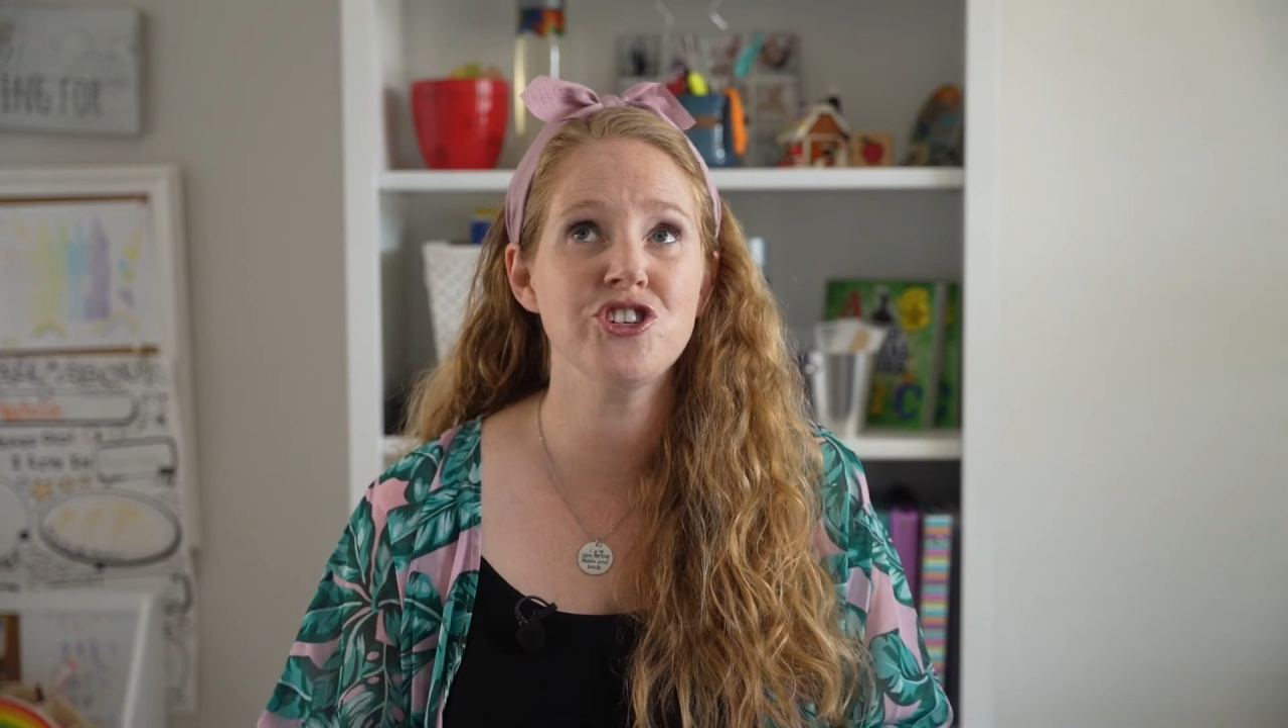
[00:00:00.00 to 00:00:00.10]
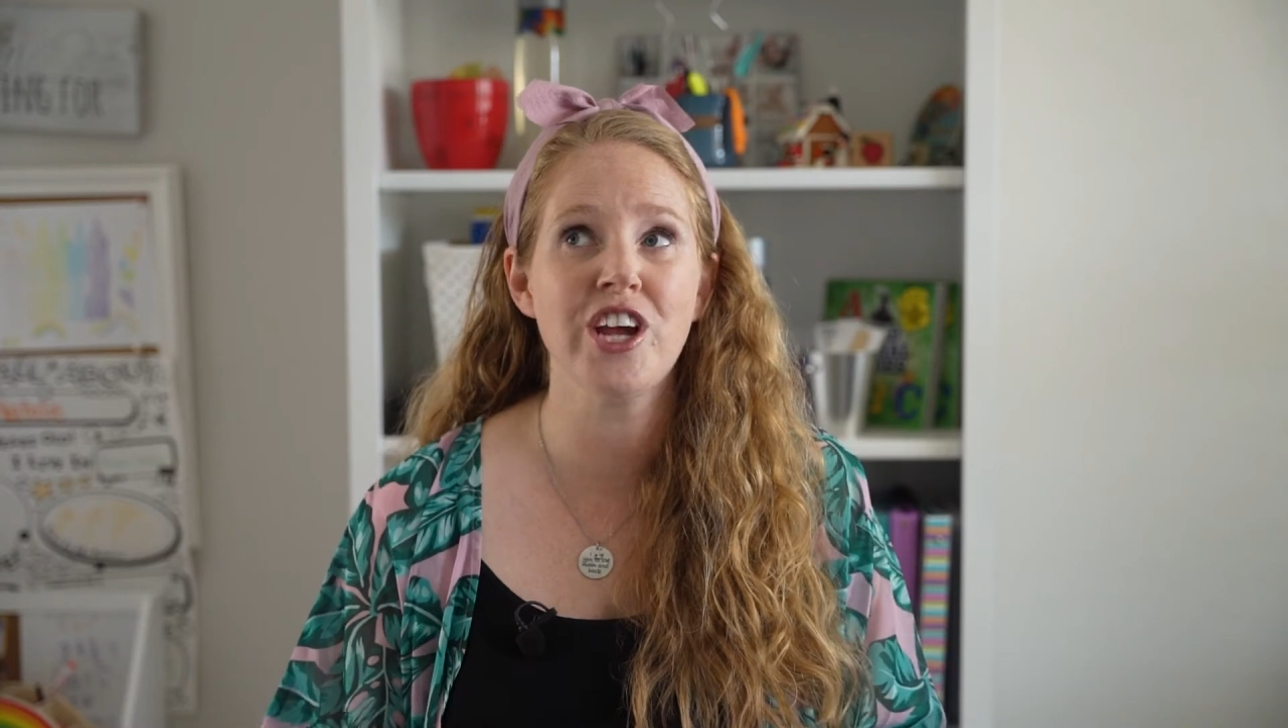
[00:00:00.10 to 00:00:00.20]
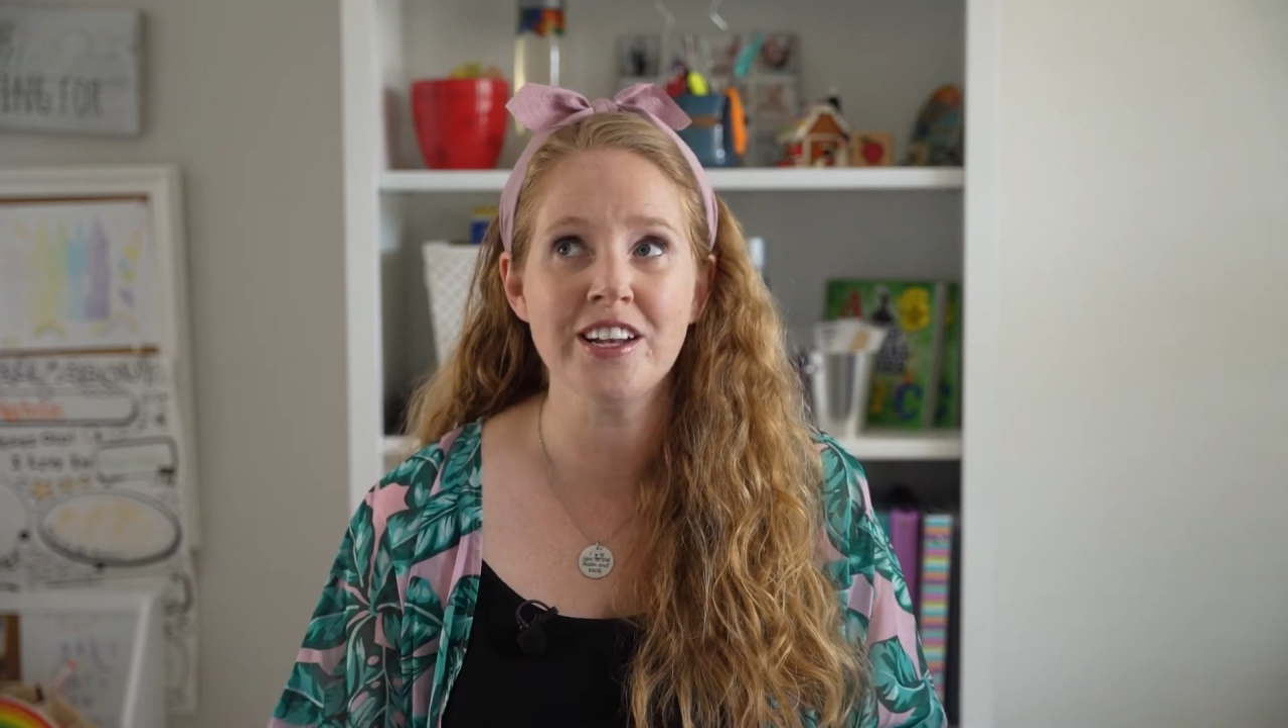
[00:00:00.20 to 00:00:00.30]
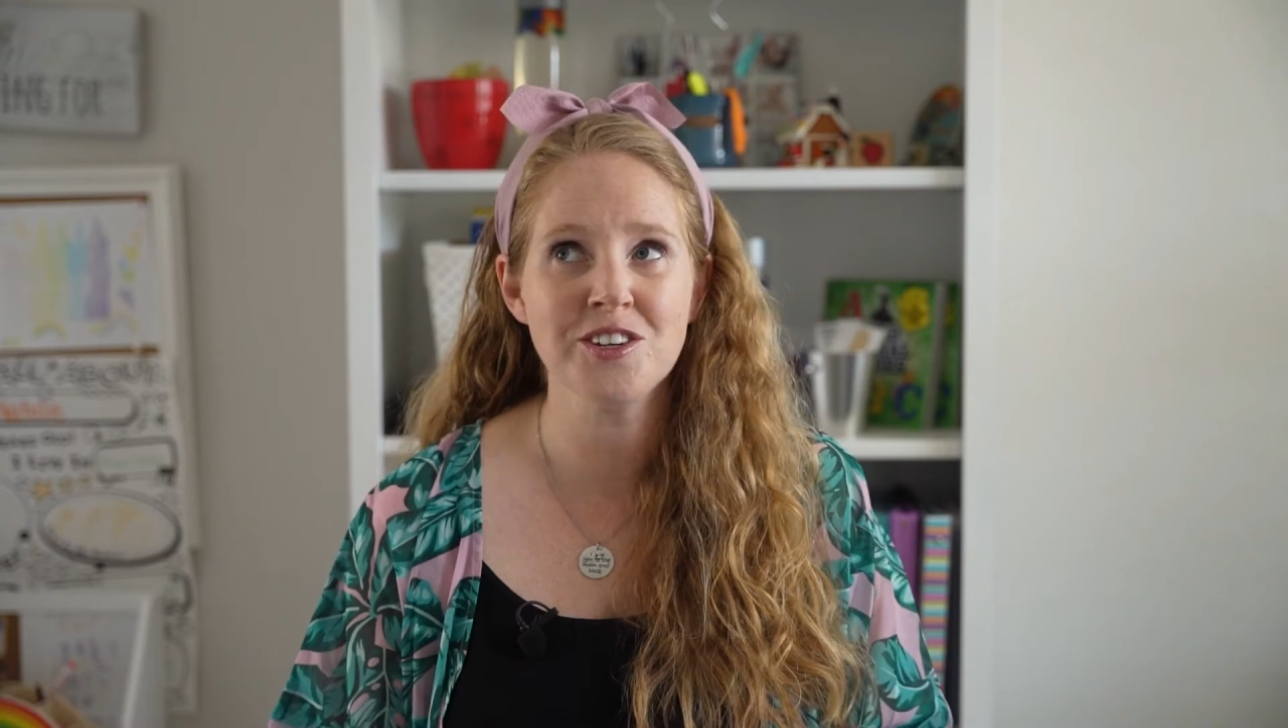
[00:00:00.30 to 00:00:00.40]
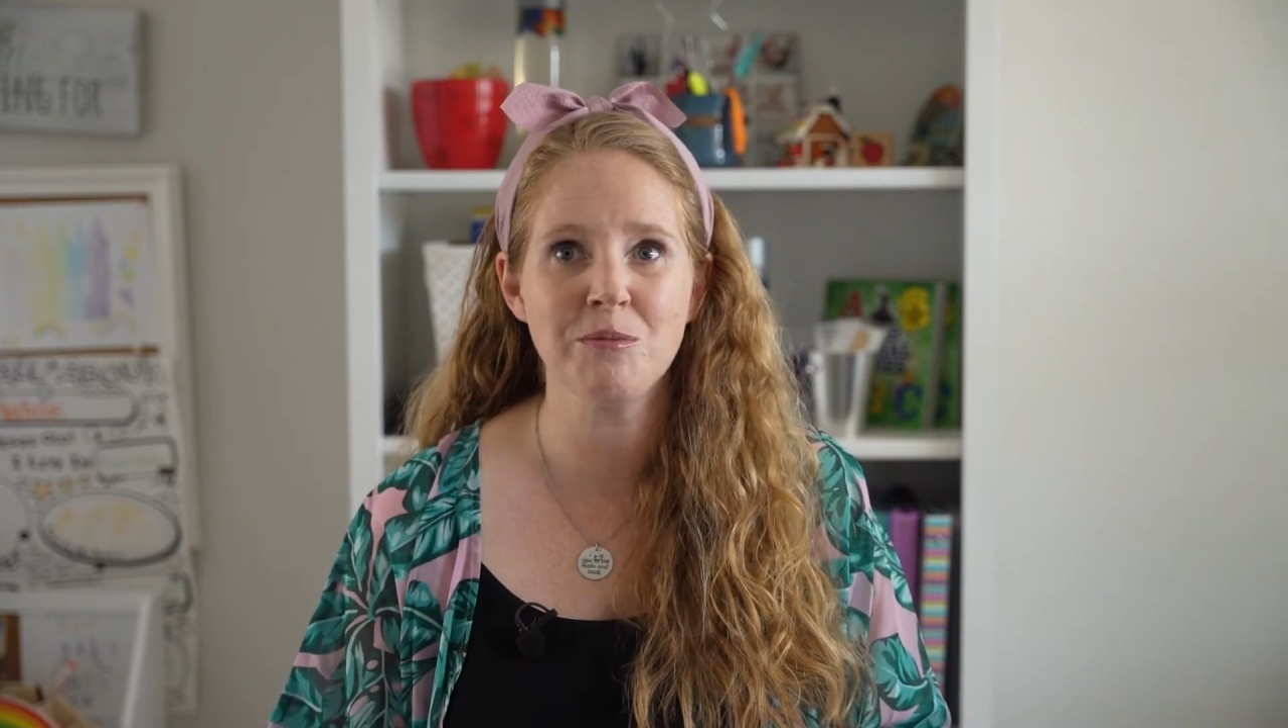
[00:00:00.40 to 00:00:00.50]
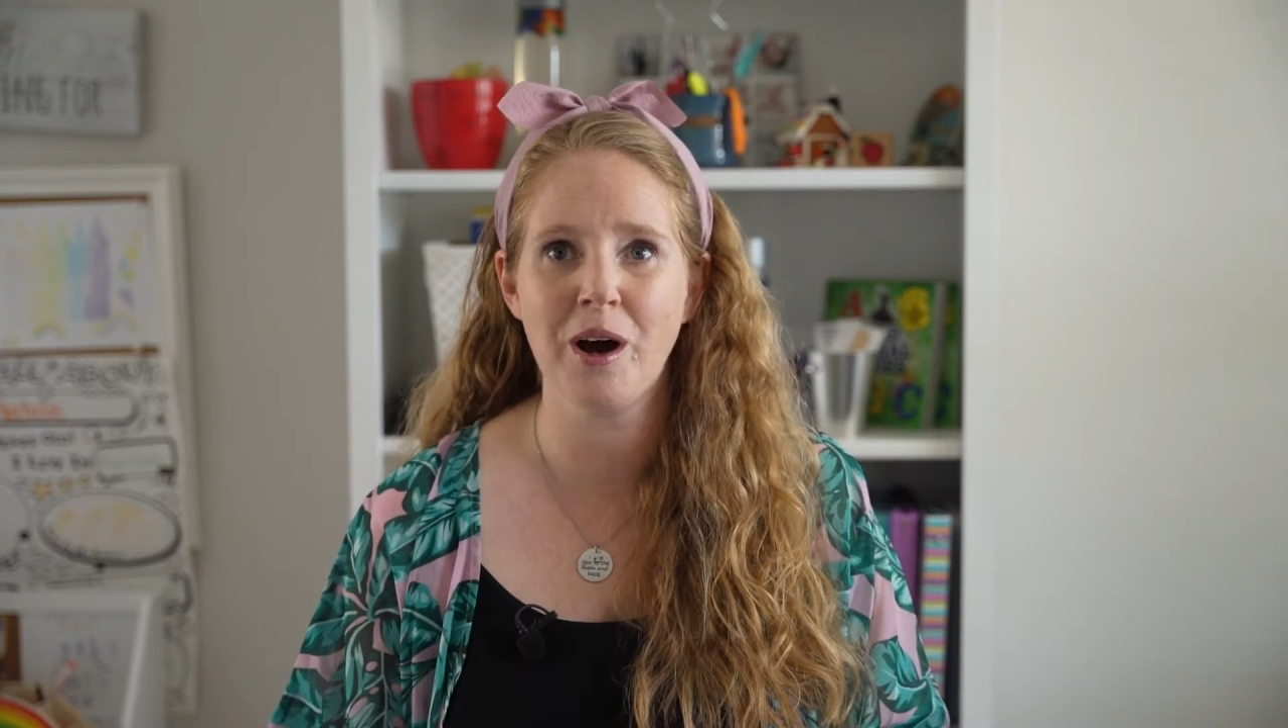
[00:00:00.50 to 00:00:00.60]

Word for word: gentle